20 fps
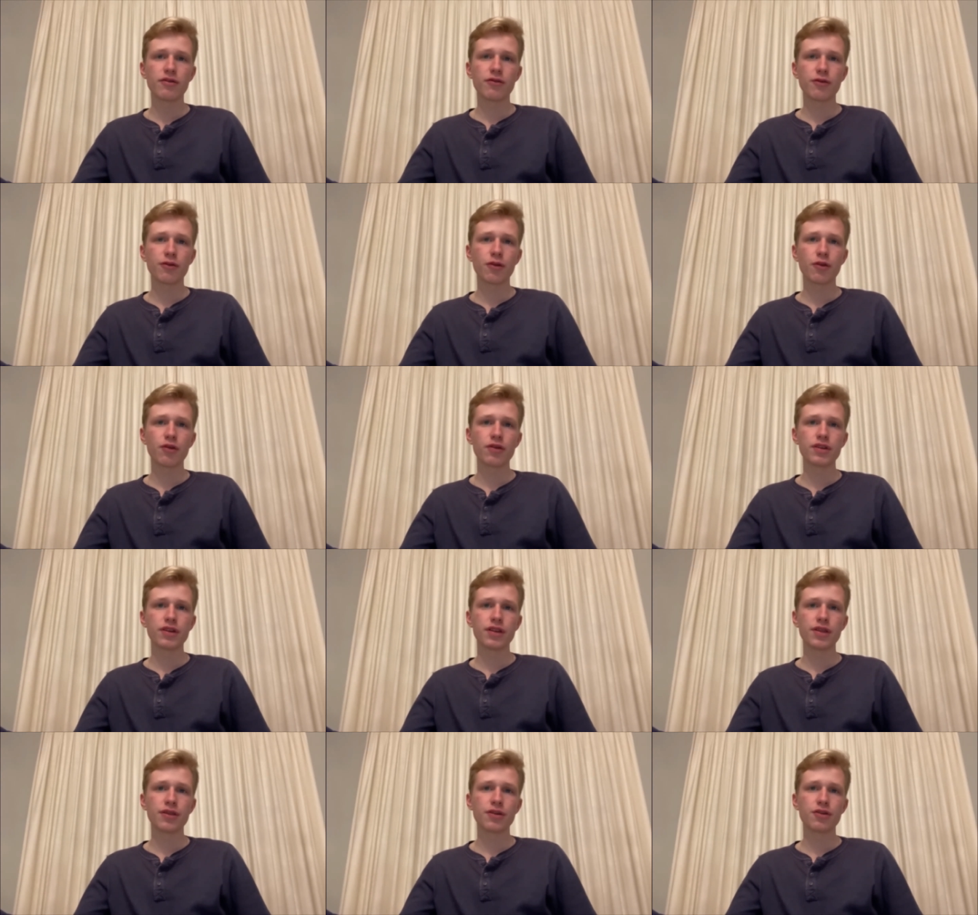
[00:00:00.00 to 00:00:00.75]

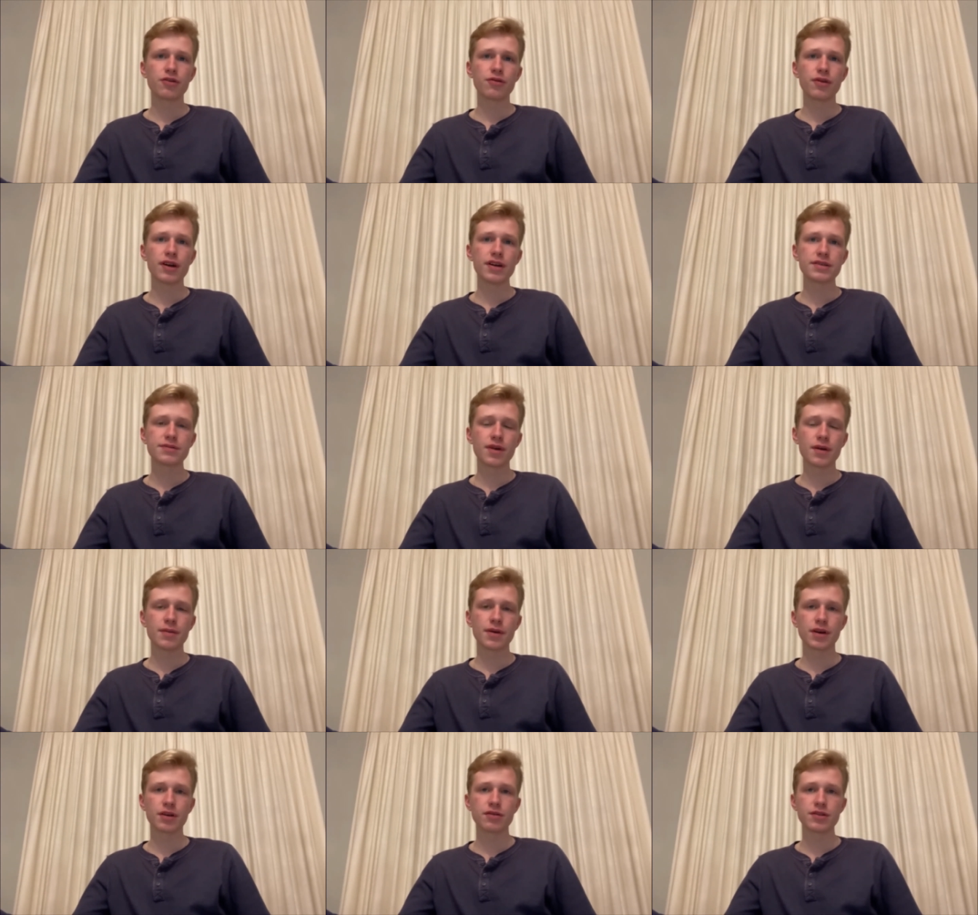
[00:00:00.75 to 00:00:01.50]
For the third race,
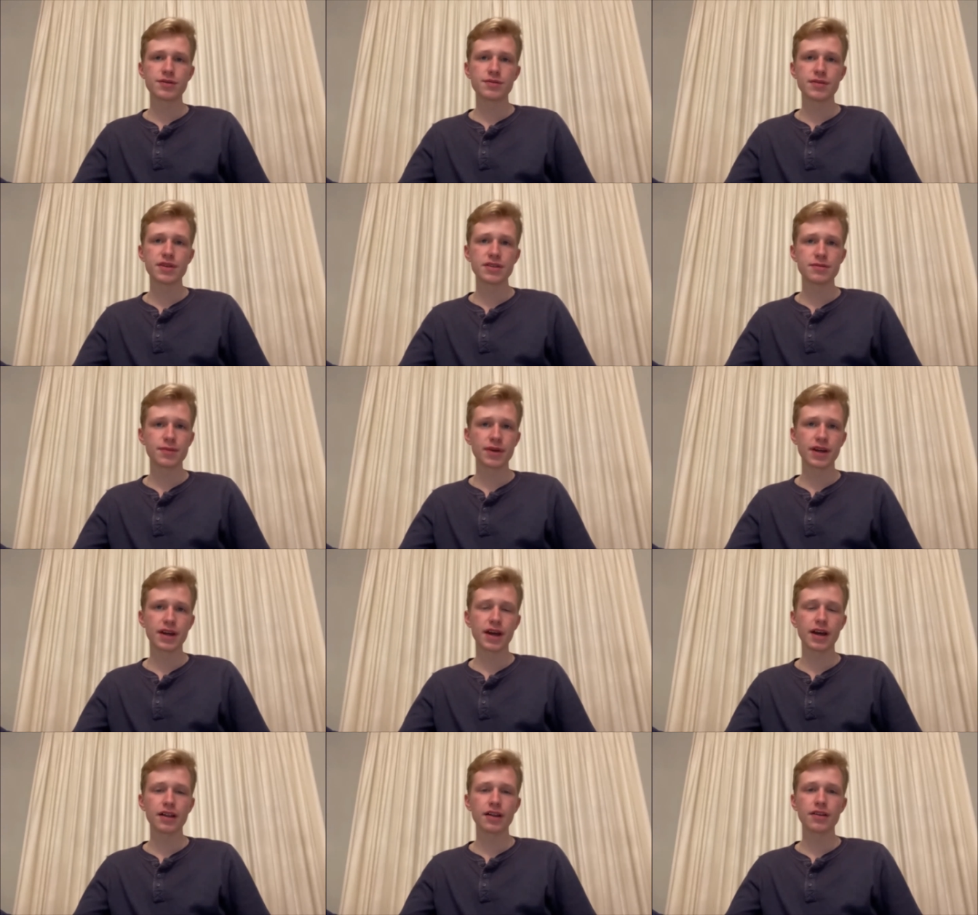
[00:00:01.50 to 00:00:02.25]
my pick was Miss
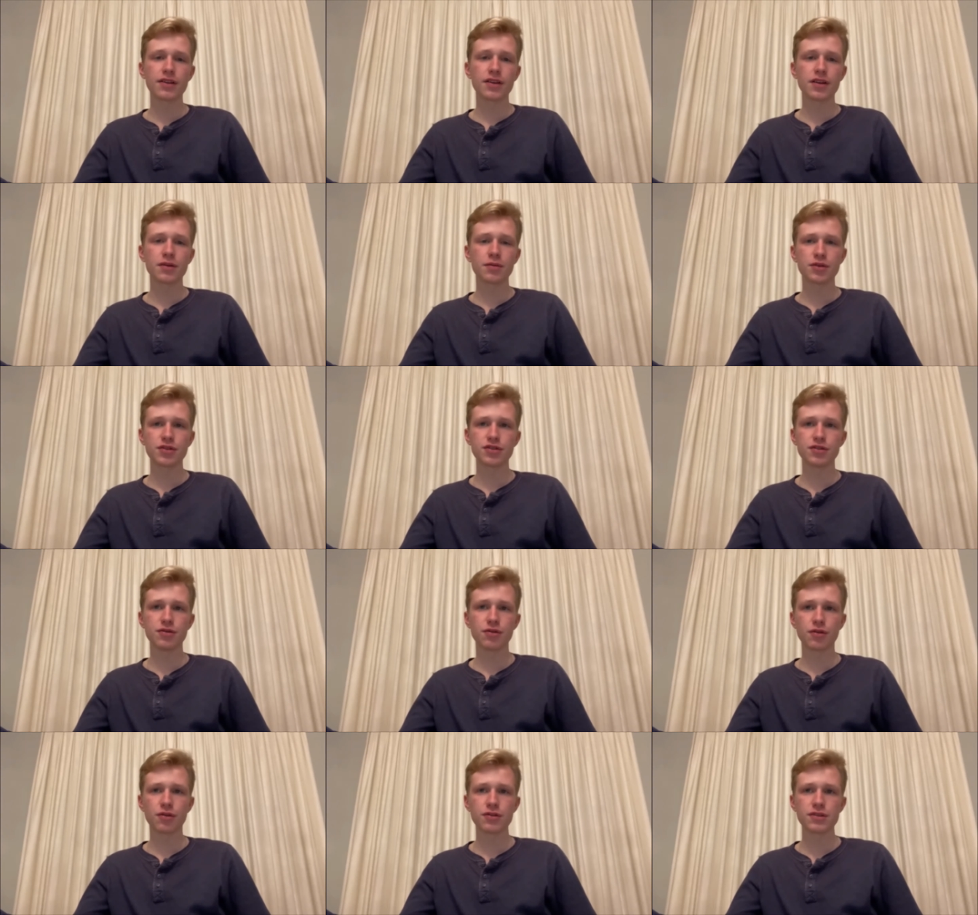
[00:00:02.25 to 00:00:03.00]
Michaela, the number
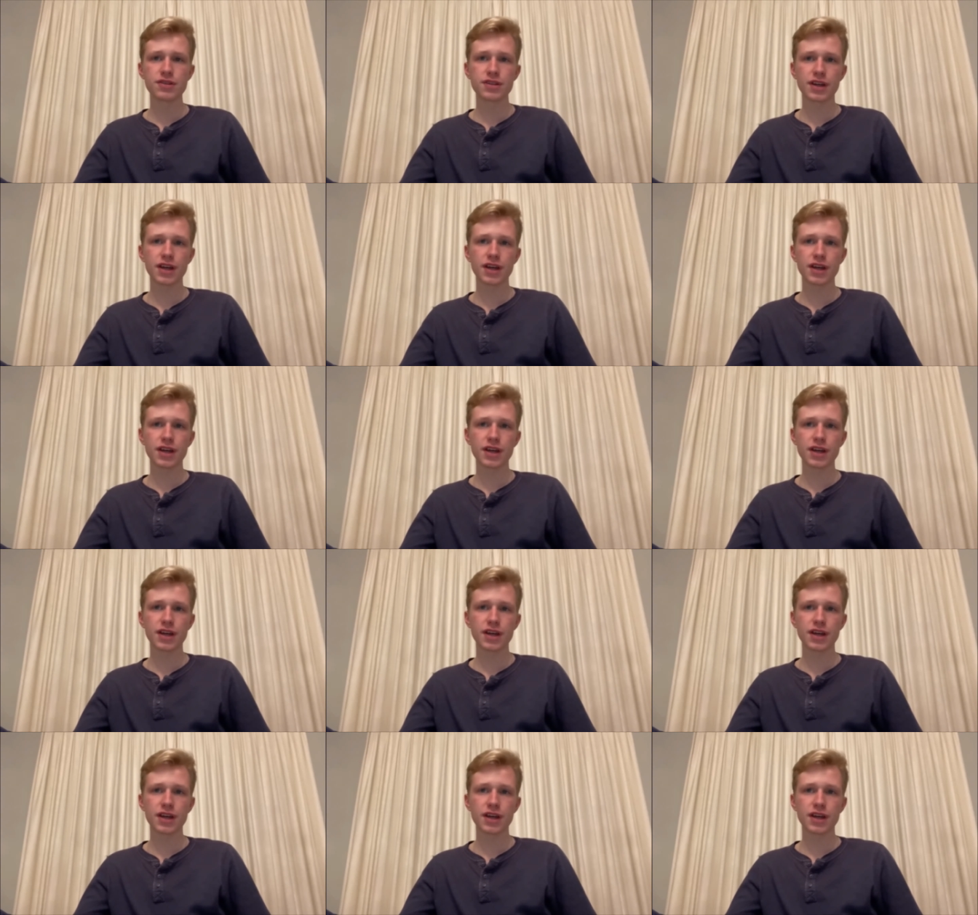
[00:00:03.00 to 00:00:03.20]
two horse.